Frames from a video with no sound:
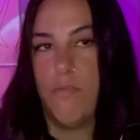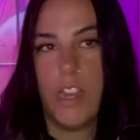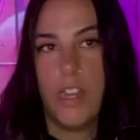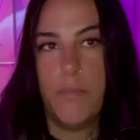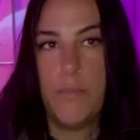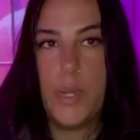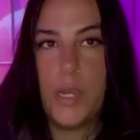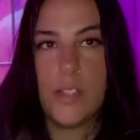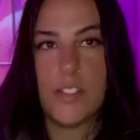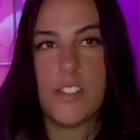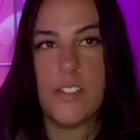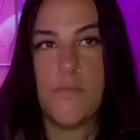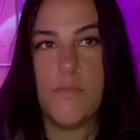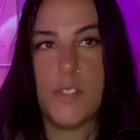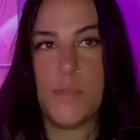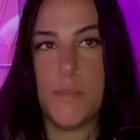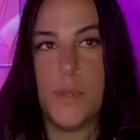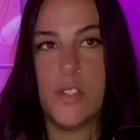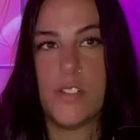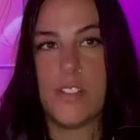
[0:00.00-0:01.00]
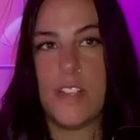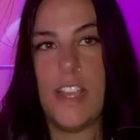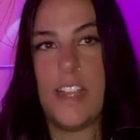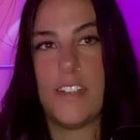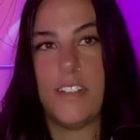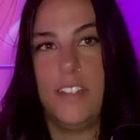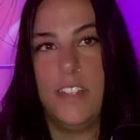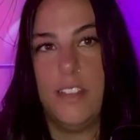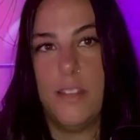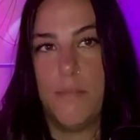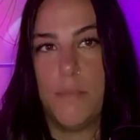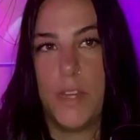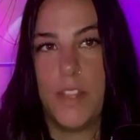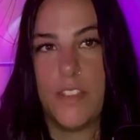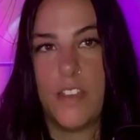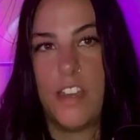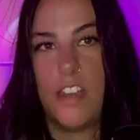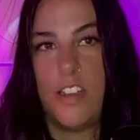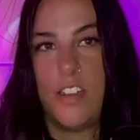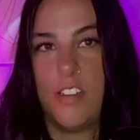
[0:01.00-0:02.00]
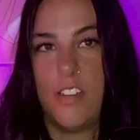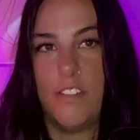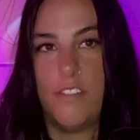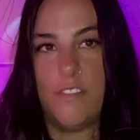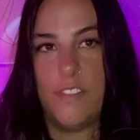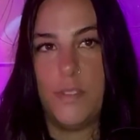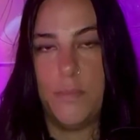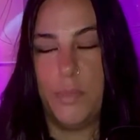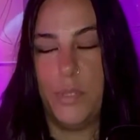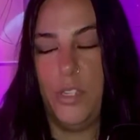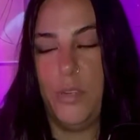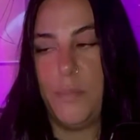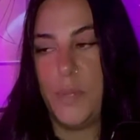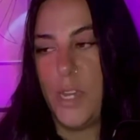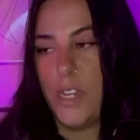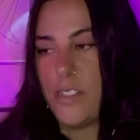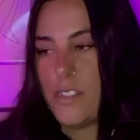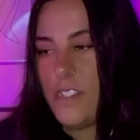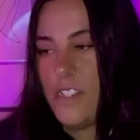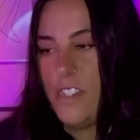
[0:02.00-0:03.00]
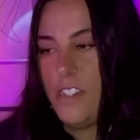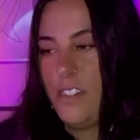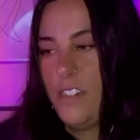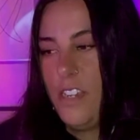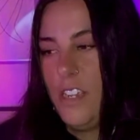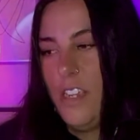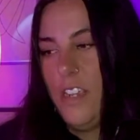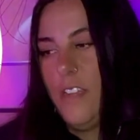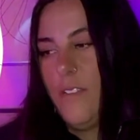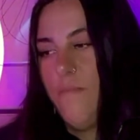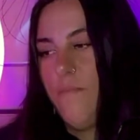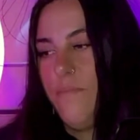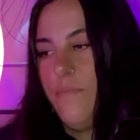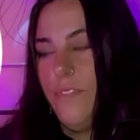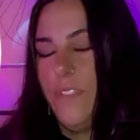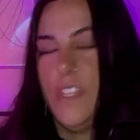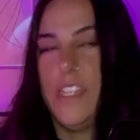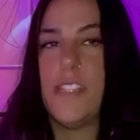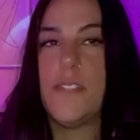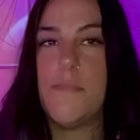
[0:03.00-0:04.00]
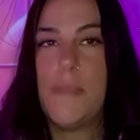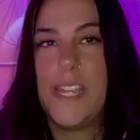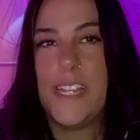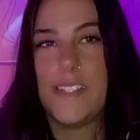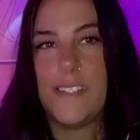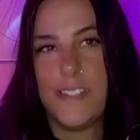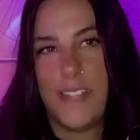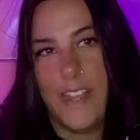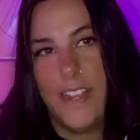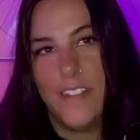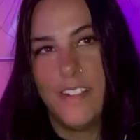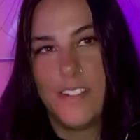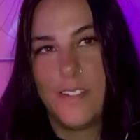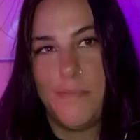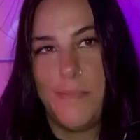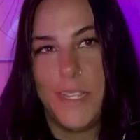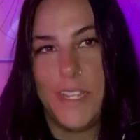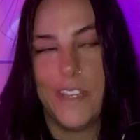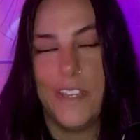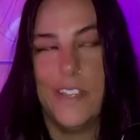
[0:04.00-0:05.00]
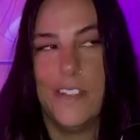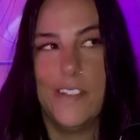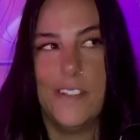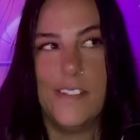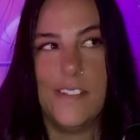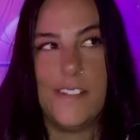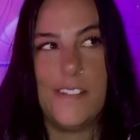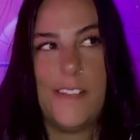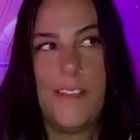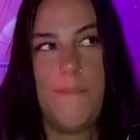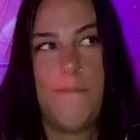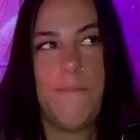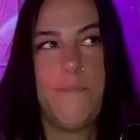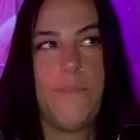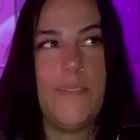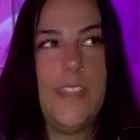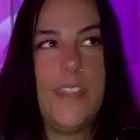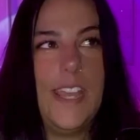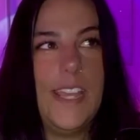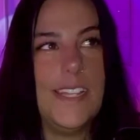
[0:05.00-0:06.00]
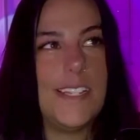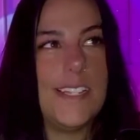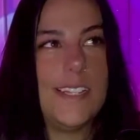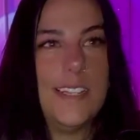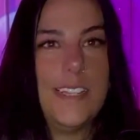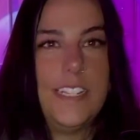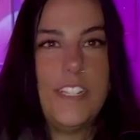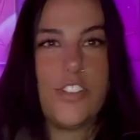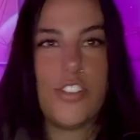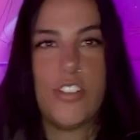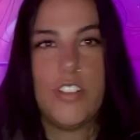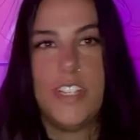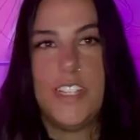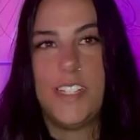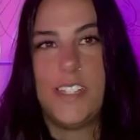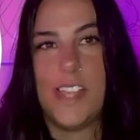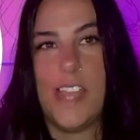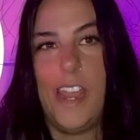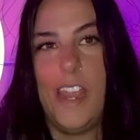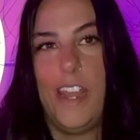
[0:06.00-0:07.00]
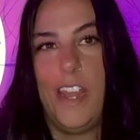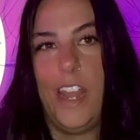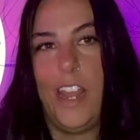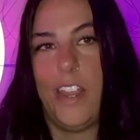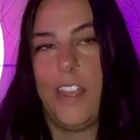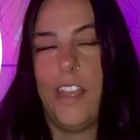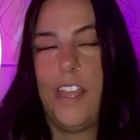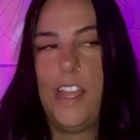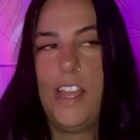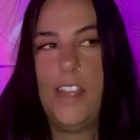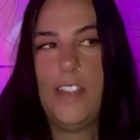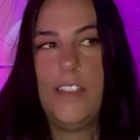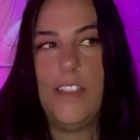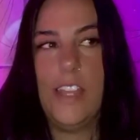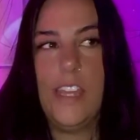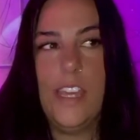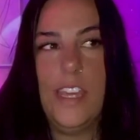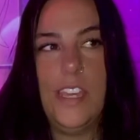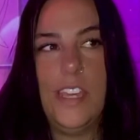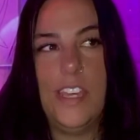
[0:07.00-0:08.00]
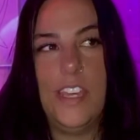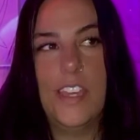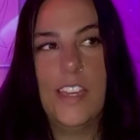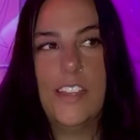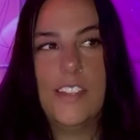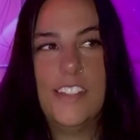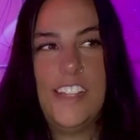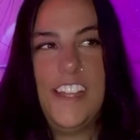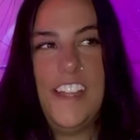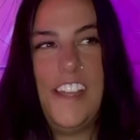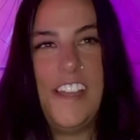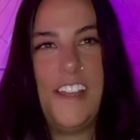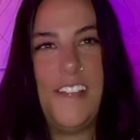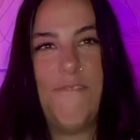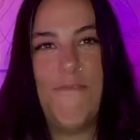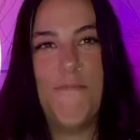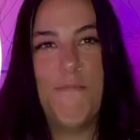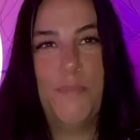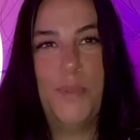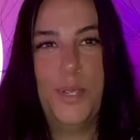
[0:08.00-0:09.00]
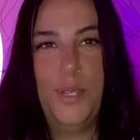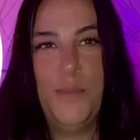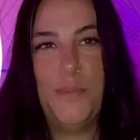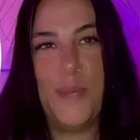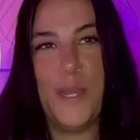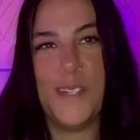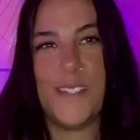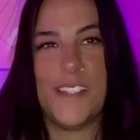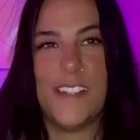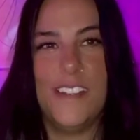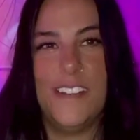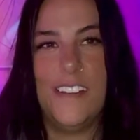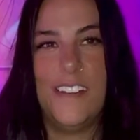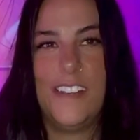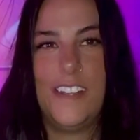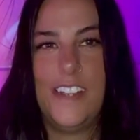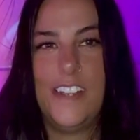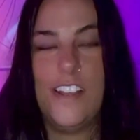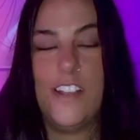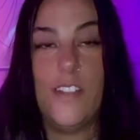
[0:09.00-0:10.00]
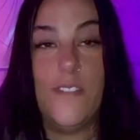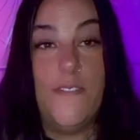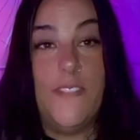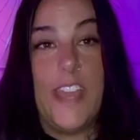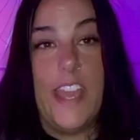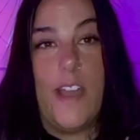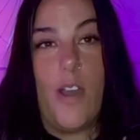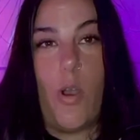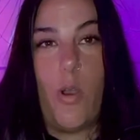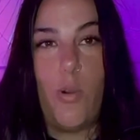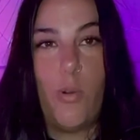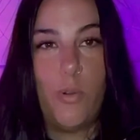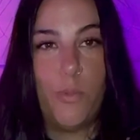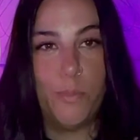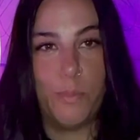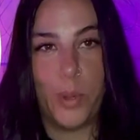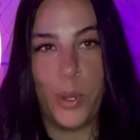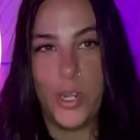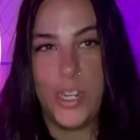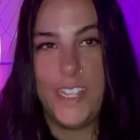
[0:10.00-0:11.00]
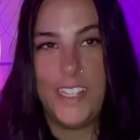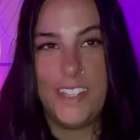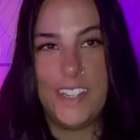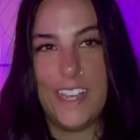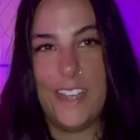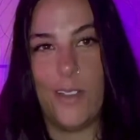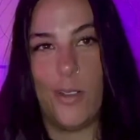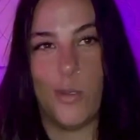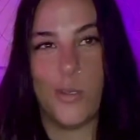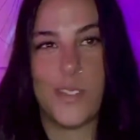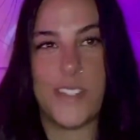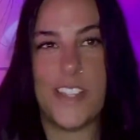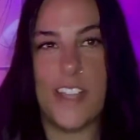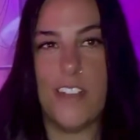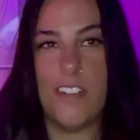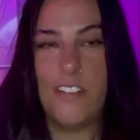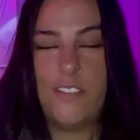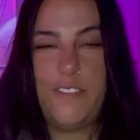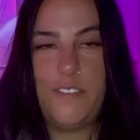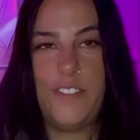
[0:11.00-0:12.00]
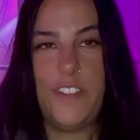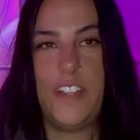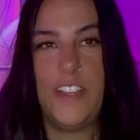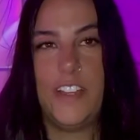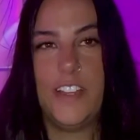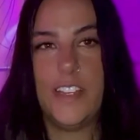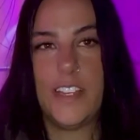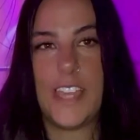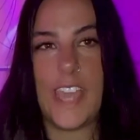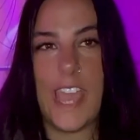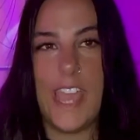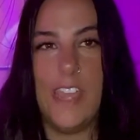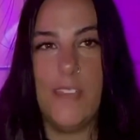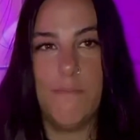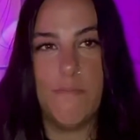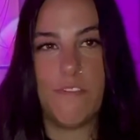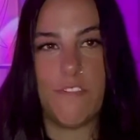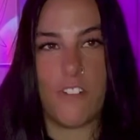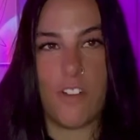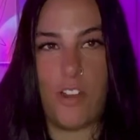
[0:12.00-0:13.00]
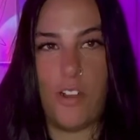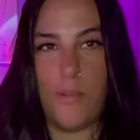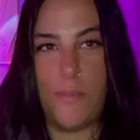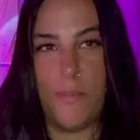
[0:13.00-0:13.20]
the red person was most likely the mother of the blue person, this makes sense because it's literally saying the blue person, their whole body, their whole self came